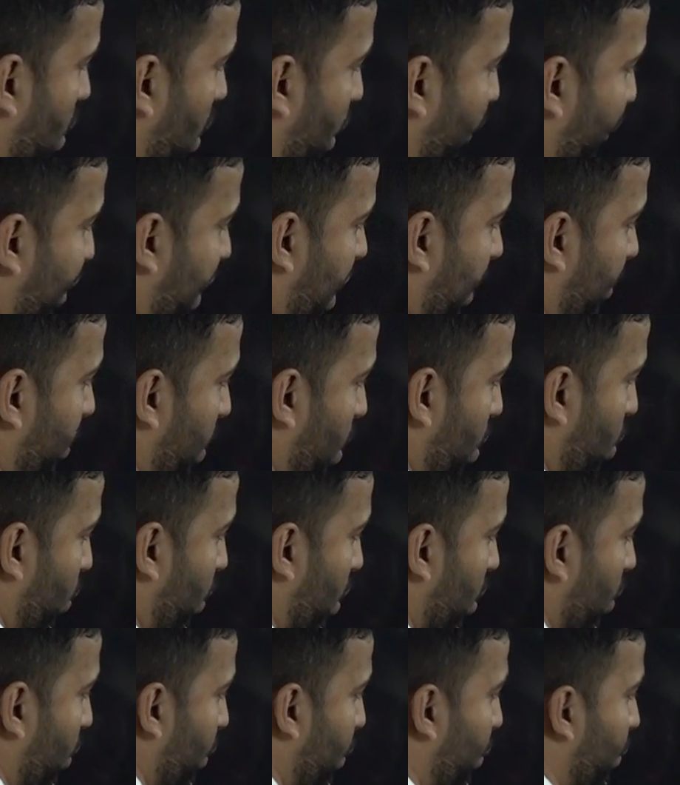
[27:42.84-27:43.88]
of W
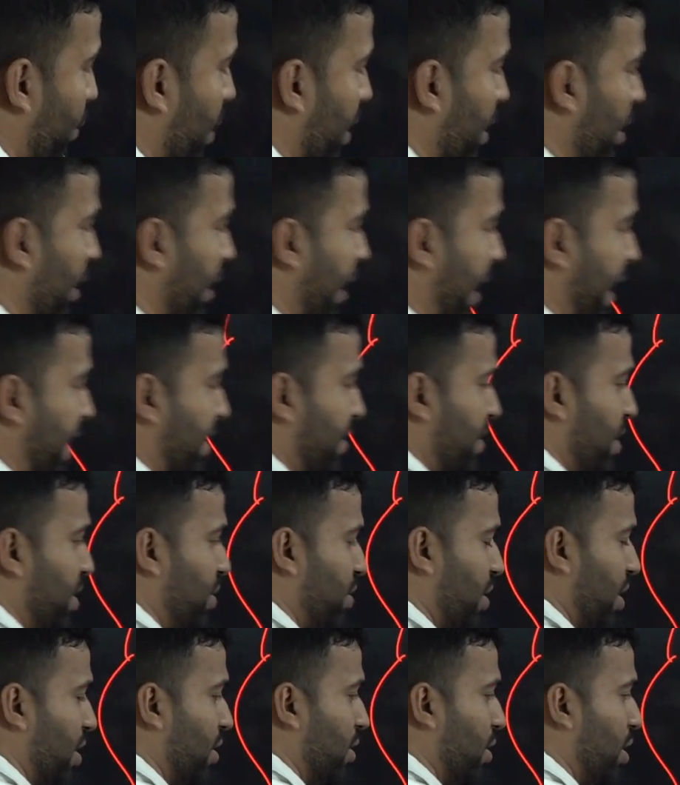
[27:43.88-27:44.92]
kilonewton
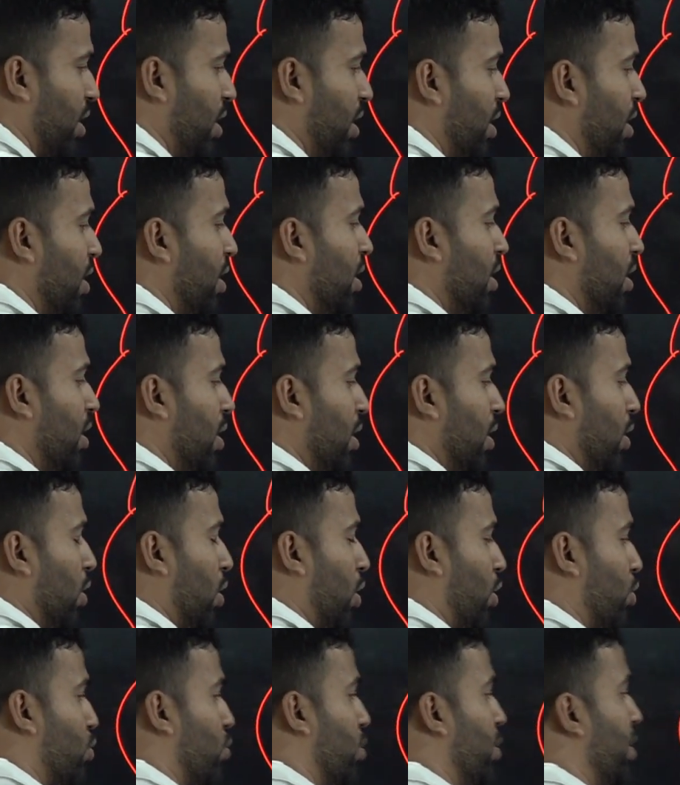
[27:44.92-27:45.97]
exist in the
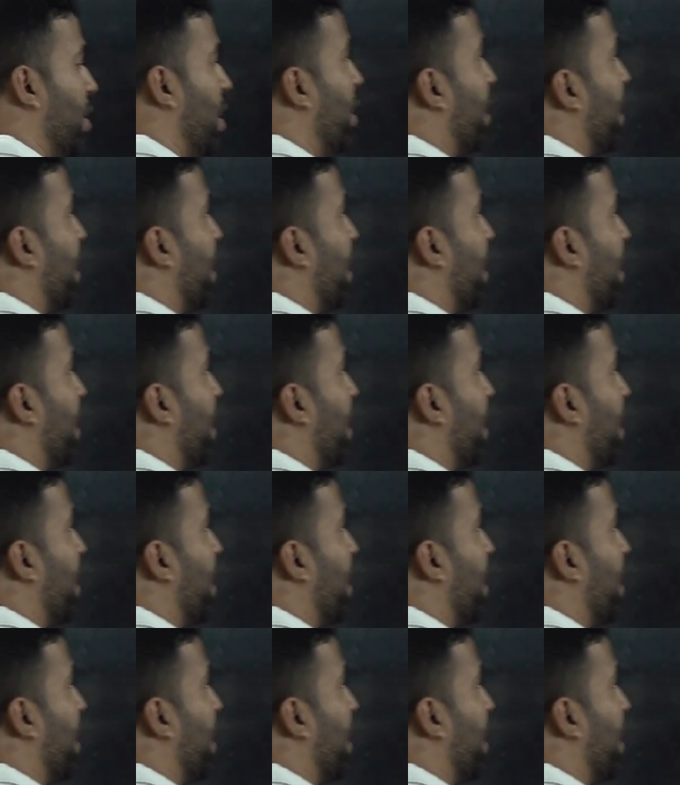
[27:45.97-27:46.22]
horizontal